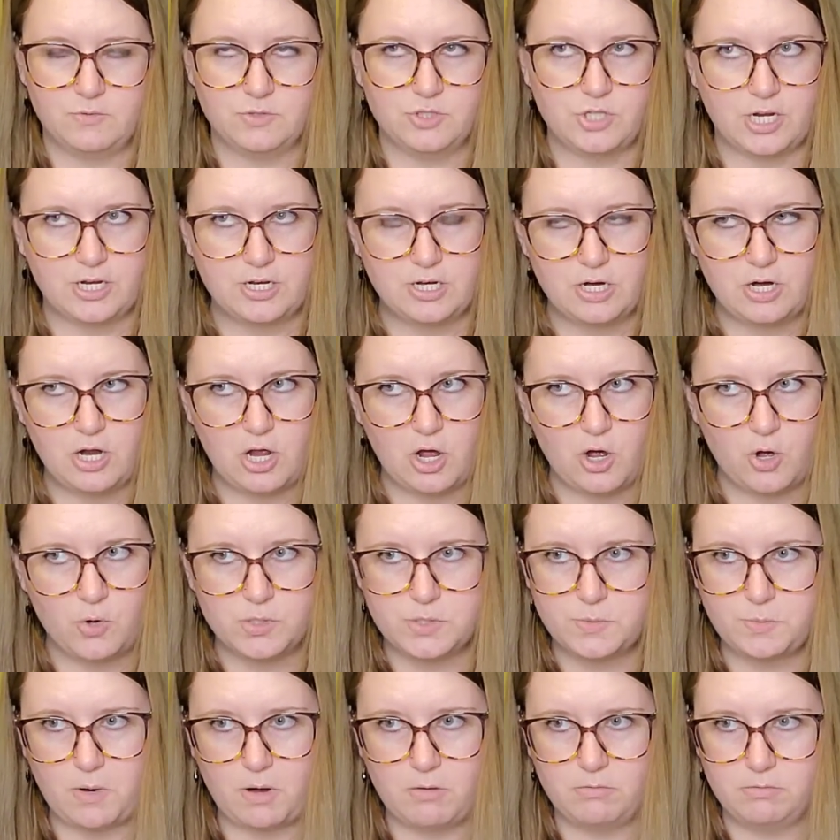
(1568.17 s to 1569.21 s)
which I know
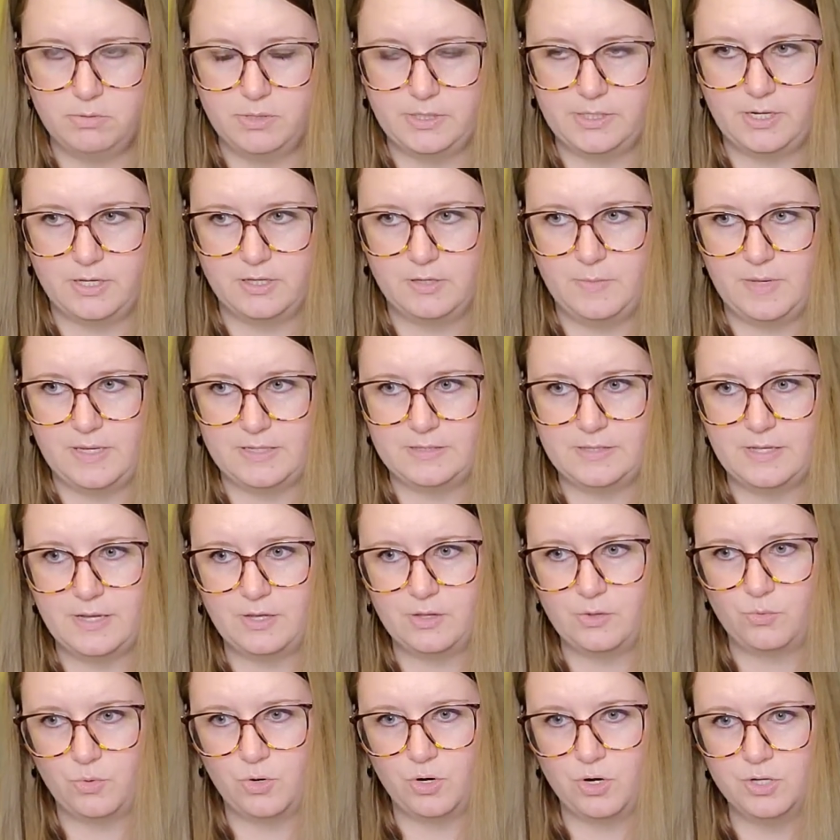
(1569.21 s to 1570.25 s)
is probably not the best thing
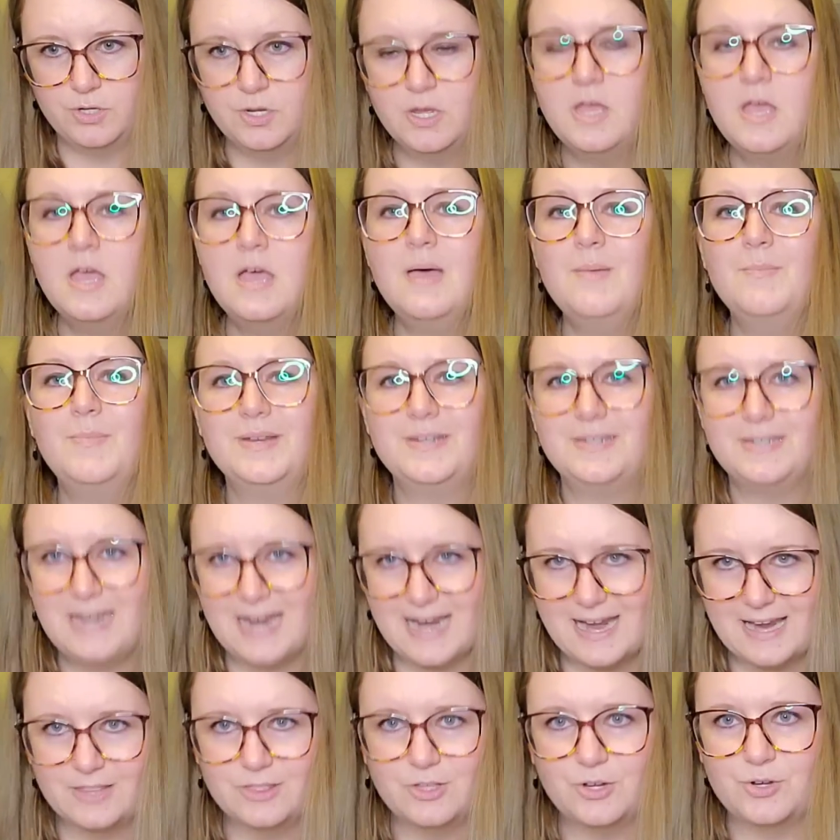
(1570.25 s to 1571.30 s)
in the world, but
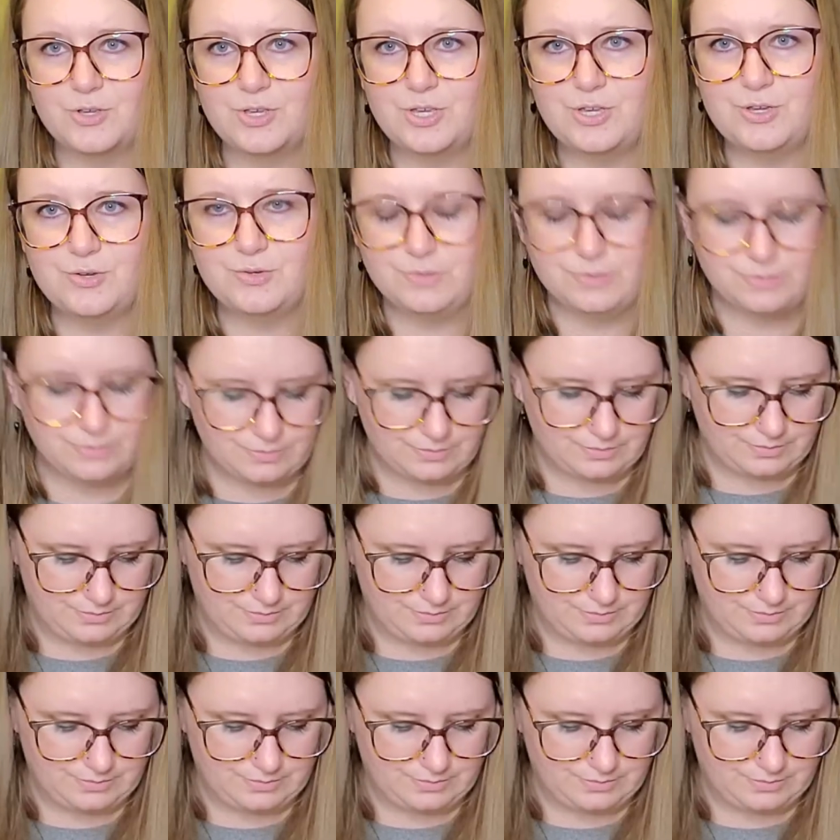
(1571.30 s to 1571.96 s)
dang, they're cute.